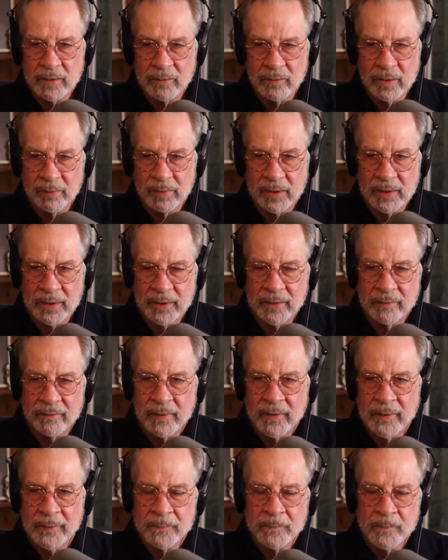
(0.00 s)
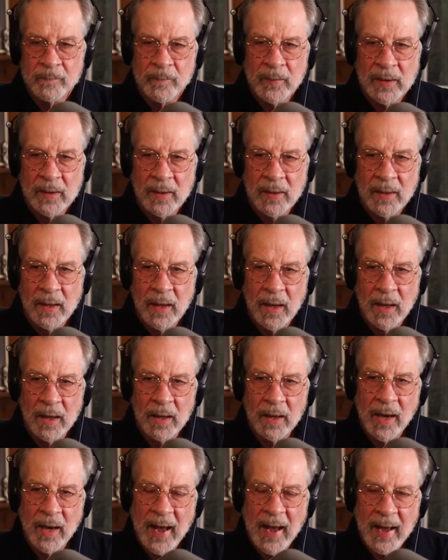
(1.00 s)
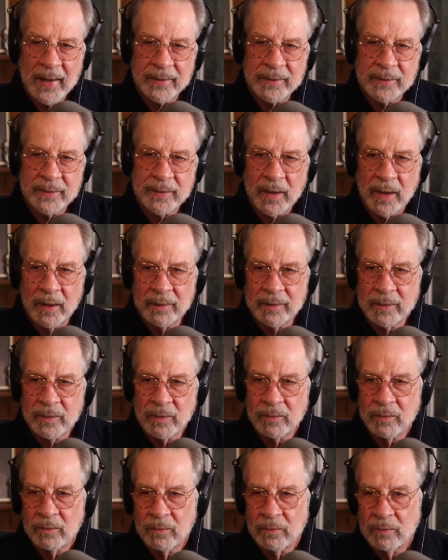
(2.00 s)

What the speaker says: we believe, and other